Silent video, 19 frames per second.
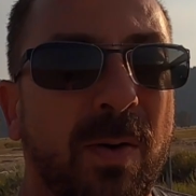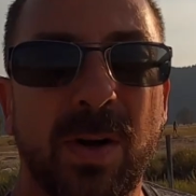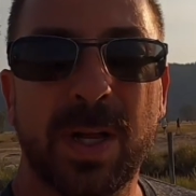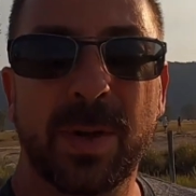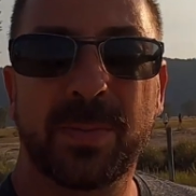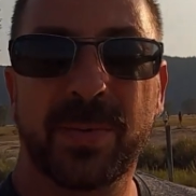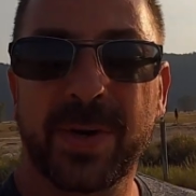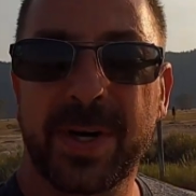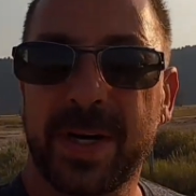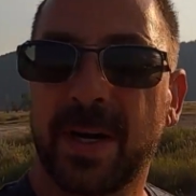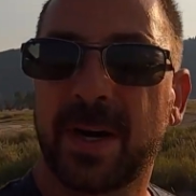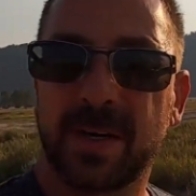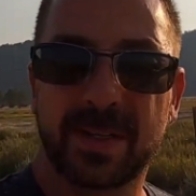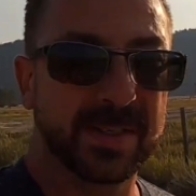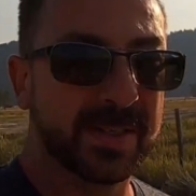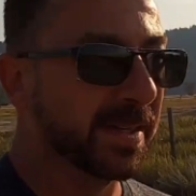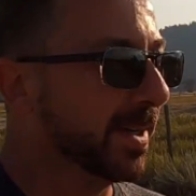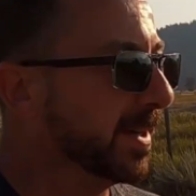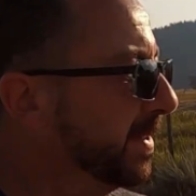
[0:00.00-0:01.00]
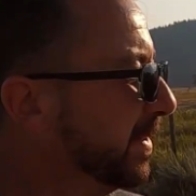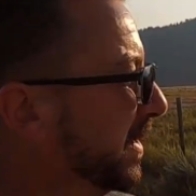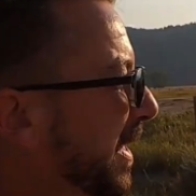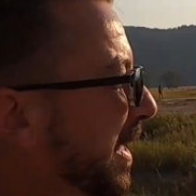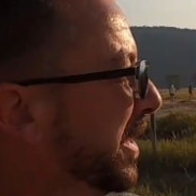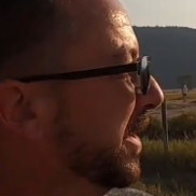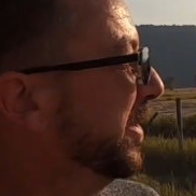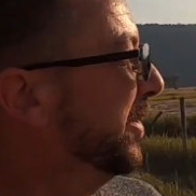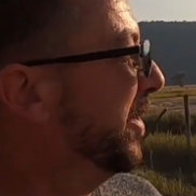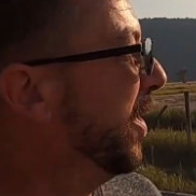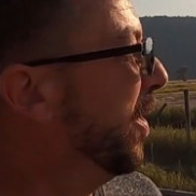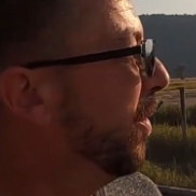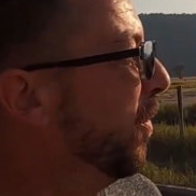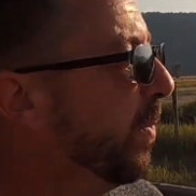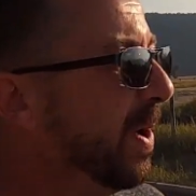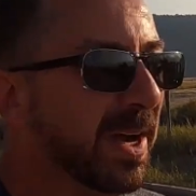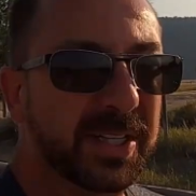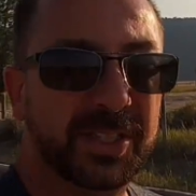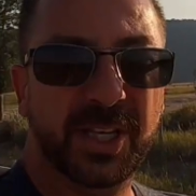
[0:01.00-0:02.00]
Well, I'm pretty darn certain that in no
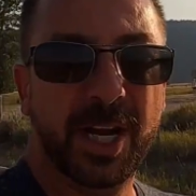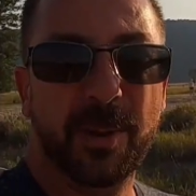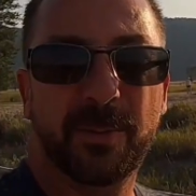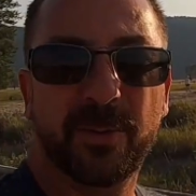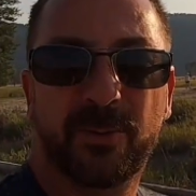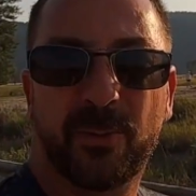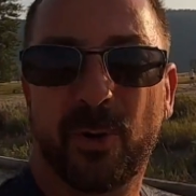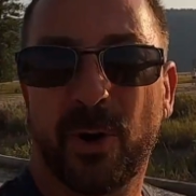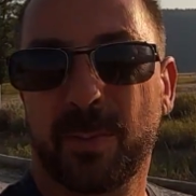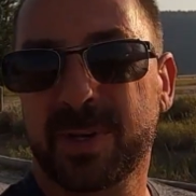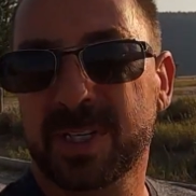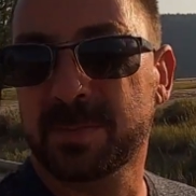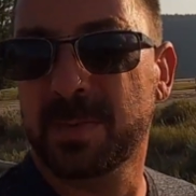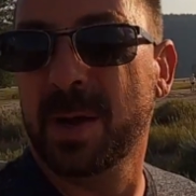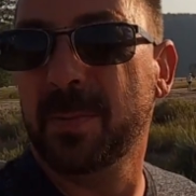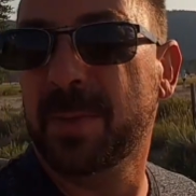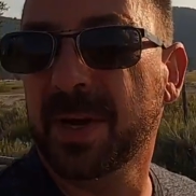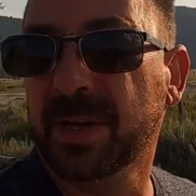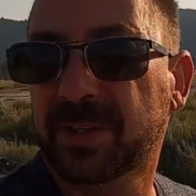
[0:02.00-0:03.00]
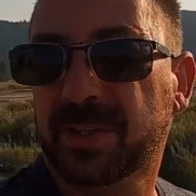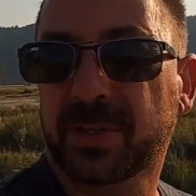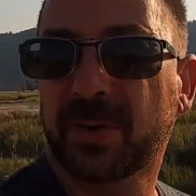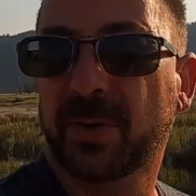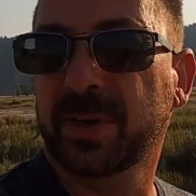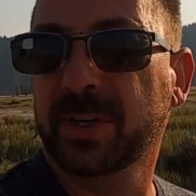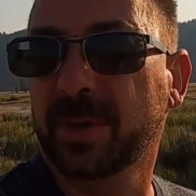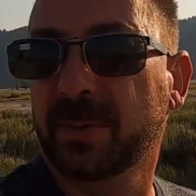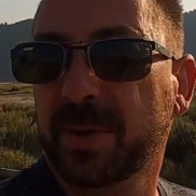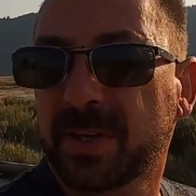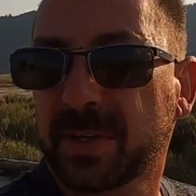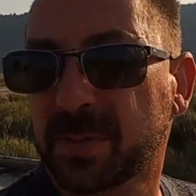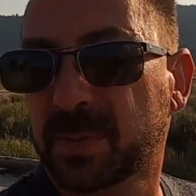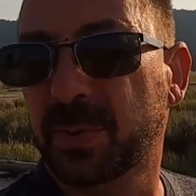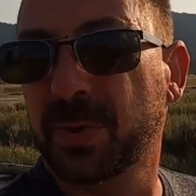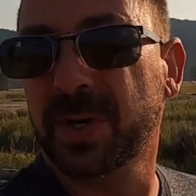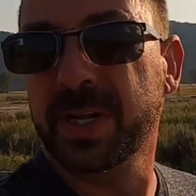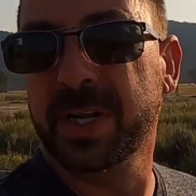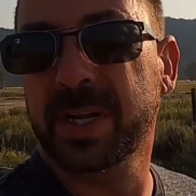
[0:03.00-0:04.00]
way, shape, or form is my picture going to be as
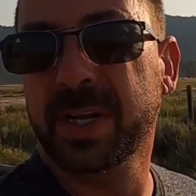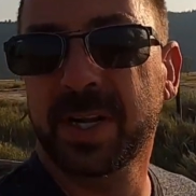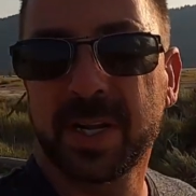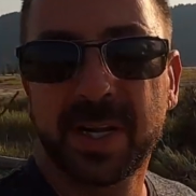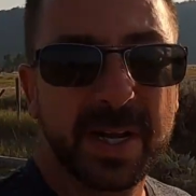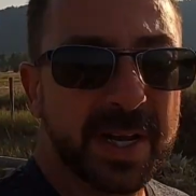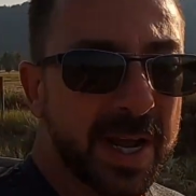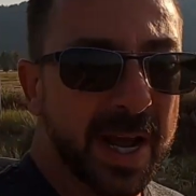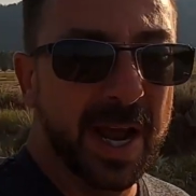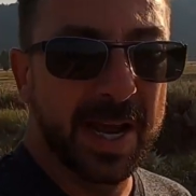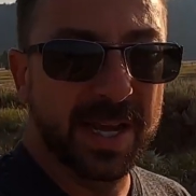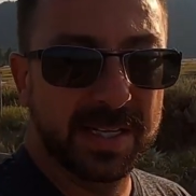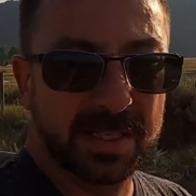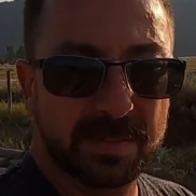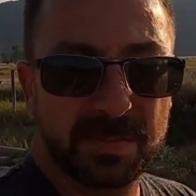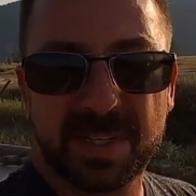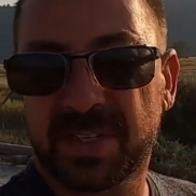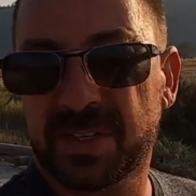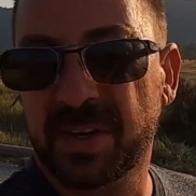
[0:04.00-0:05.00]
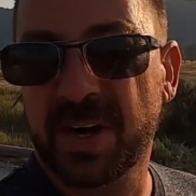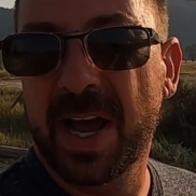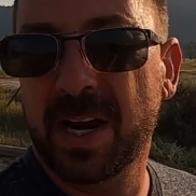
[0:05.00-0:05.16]
pretty as Mr.